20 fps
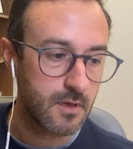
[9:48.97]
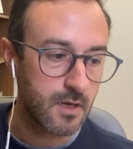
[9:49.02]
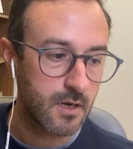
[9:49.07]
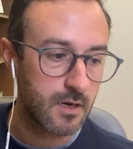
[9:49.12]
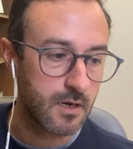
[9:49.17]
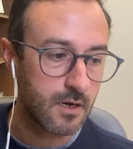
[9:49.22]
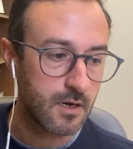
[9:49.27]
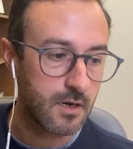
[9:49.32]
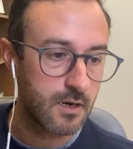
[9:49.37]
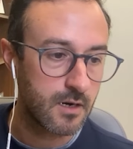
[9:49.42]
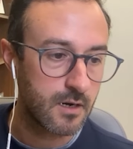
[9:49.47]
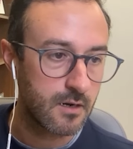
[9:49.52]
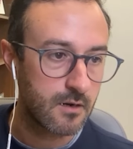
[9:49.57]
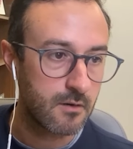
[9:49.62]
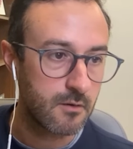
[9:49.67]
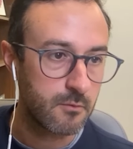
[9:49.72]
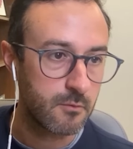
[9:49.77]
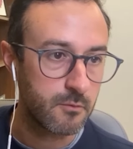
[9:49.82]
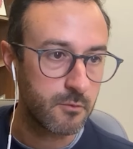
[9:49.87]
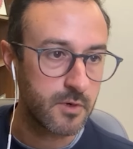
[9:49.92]
are
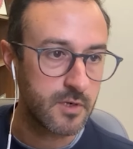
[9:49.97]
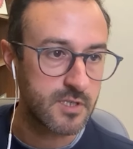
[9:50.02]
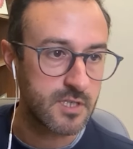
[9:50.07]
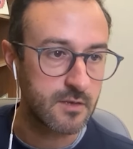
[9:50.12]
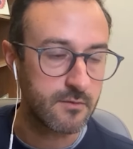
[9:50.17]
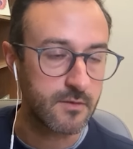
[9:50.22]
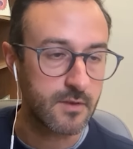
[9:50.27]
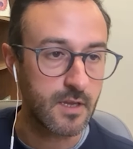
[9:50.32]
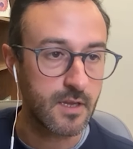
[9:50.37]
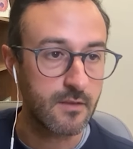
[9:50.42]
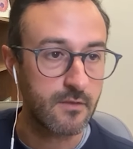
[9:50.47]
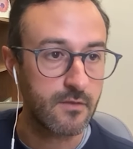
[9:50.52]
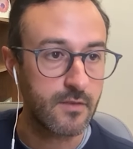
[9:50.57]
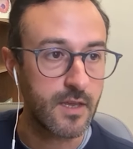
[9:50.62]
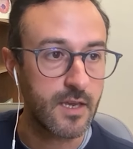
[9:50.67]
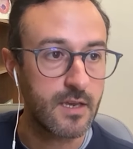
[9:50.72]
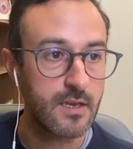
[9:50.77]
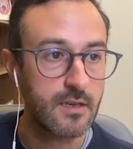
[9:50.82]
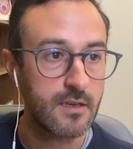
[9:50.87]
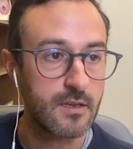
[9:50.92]
receive that
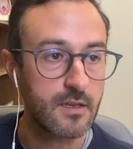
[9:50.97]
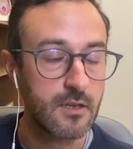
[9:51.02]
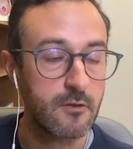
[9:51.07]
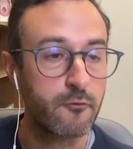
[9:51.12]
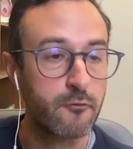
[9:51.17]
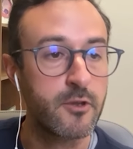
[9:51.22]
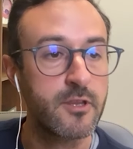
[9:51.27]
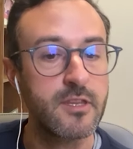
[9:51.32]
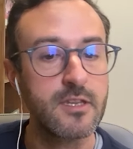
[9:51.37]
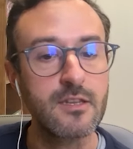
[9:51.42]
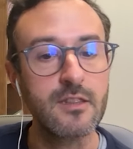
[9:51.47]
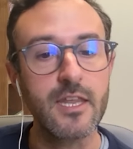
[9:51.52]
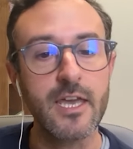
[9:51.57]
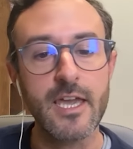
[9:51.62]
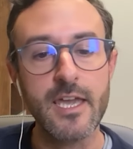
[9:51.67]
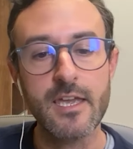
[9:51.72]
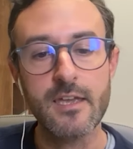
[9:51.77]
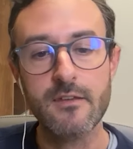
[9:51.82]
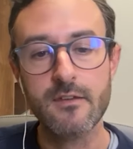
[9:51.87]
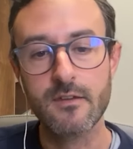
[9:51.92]
they if we
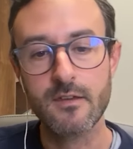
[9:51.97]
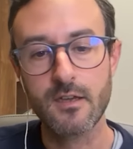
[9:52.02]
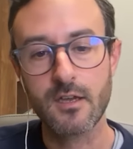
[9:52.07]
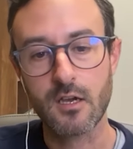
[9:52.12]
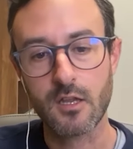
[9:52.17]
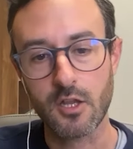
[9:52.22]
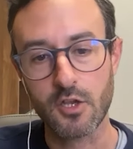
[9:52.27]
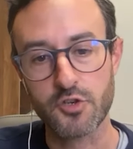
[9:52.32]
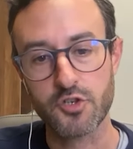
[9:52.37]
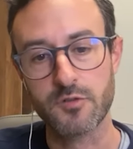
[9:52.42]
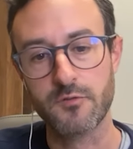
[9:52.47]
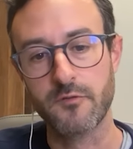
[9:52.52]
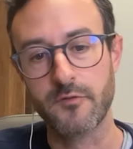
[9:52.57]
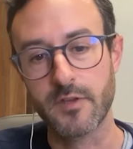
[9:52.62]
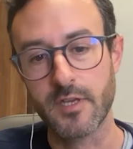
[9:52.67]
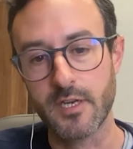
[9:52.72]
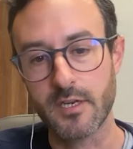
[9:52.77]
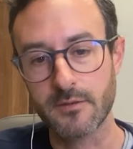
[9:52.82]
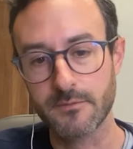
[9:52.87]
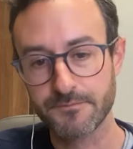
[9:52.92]
delay colostrum
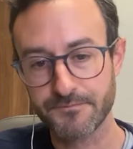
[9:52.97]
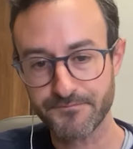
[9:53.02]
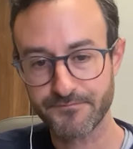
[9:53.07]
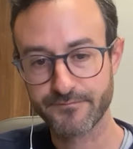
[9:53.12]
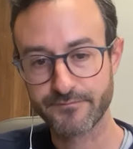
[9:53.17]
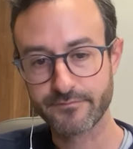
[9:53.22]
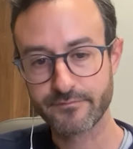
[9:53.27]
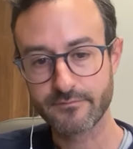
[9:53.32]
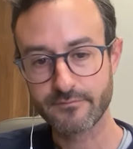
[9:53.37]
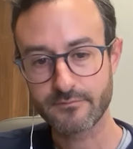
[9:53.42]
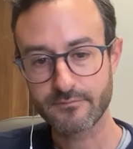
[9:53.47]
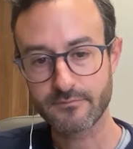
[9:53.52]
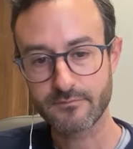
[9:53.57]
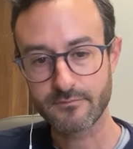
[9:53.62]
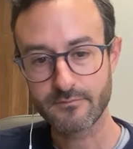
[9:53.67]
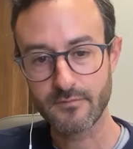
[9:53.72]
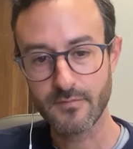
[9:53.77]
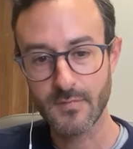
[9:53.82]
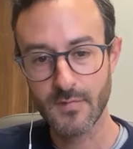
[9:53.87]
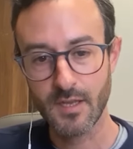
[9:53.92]
feeding,
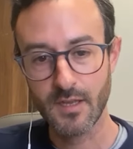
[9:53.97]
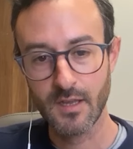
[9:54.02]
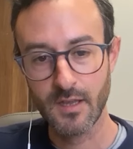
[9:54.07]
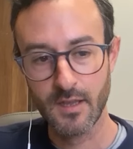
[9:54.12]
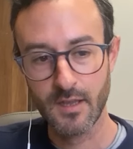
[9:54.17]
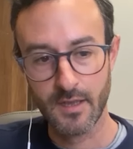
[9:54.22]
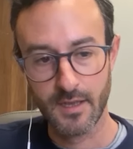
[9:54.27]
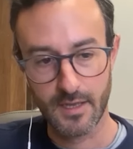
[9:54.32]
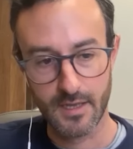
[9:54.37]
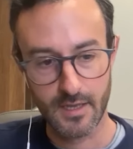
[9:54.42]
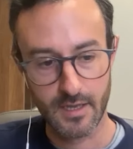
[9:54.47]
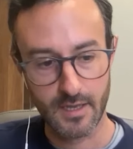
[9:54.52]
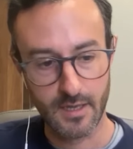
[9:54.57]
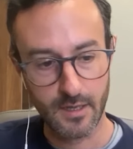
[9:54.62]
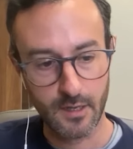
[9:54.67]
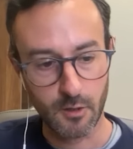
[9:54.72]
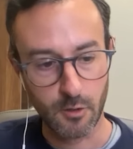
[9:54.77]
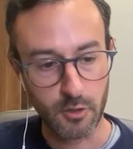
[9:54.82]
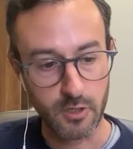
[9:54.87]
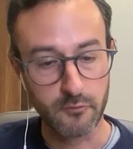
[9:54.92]

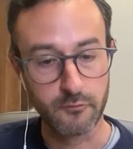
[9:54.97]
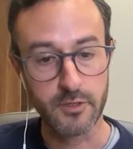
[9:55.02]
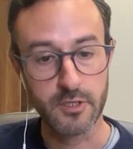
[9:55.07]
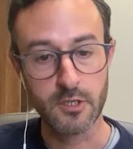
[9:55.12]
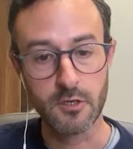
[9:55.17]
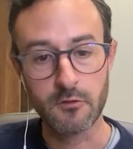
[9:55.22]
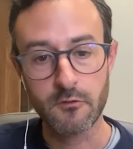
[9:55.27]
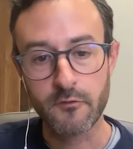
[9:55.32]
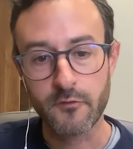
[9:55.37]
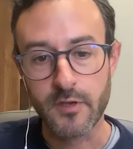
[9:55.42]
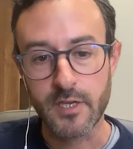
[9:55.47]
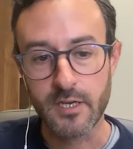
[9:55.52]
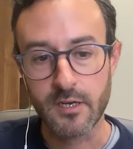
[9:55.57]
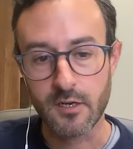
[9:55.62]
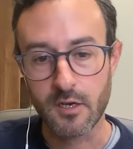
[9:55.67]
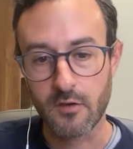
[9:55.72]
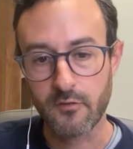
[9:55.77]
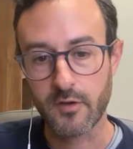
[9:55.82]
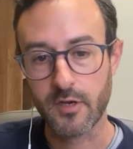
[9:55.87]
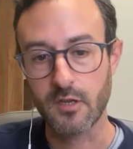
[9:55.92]
or if we don't feed
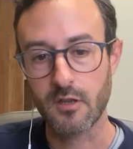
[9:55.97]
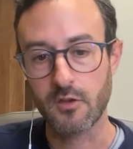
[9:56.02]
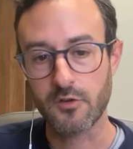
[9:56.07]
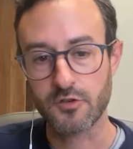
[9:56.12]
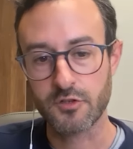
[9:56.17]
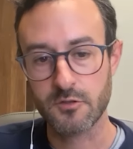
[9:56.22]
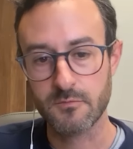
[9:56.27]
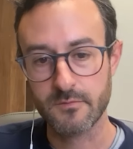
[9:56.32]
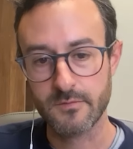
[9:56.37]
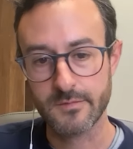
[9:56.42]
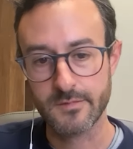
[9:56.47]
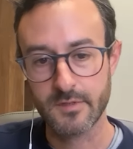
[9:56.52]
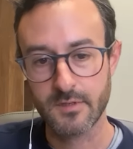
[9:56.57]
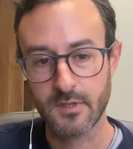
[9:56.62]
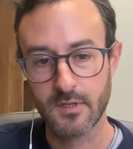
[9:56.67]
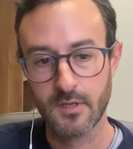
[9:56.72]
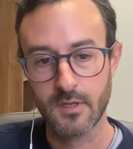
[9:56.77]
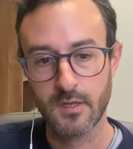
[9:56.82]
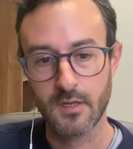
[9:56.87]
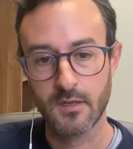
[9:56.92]
enough colostrum,
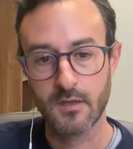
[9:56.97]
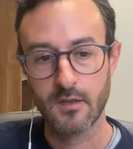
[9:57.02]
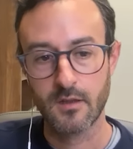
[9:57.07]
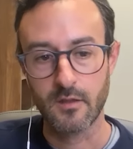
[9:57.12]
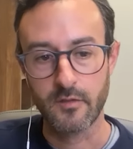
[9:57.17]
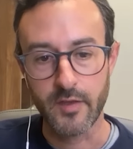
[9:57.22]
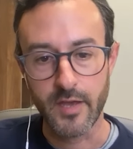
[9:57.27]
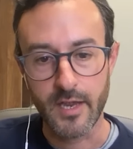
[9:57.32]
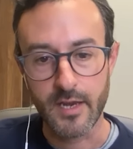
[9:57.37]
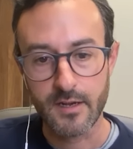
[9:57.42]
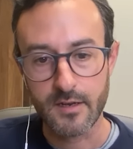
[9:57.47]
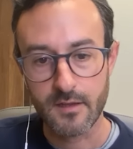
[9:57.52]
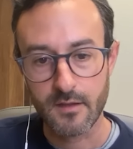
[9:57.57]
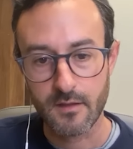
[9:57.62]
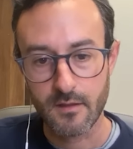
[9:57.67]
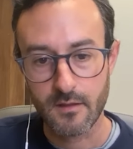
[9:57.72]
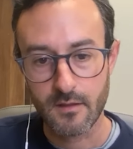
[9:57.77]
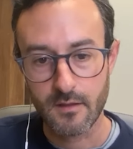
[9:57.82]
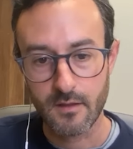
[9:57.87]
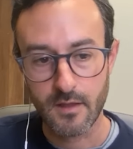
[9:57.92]
then
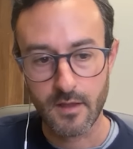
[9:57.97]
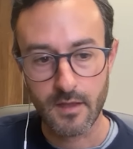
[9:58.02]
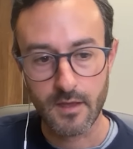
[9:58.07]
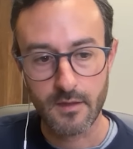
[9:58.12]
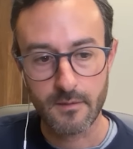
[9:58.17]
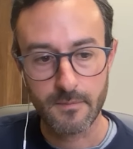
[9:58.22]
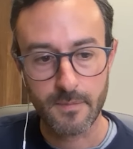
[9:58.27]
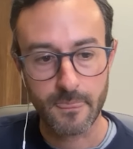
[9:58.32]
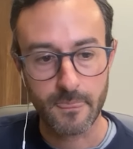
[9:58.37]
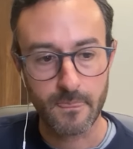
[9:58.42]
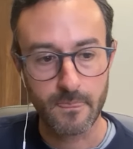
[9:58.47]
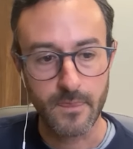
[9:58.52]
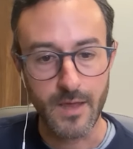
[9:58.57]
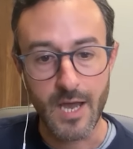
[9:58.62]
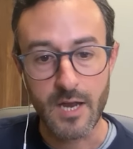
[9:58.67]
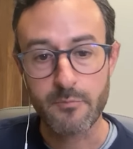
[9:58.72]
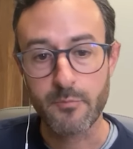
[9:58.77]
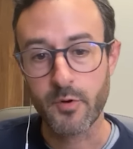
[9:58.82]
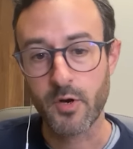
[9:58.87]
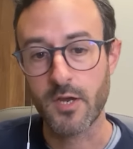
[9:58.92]

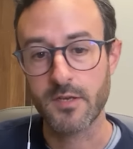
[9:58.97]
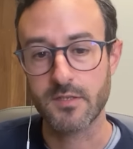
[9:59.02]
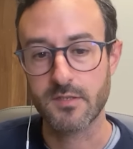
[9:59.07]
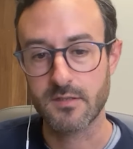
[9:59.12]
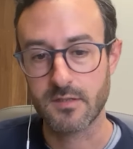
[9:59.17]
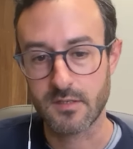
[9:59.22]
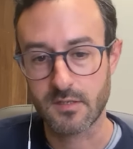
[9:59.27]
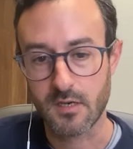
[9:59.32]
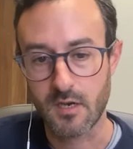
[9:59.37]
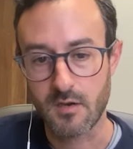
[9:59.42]
that process is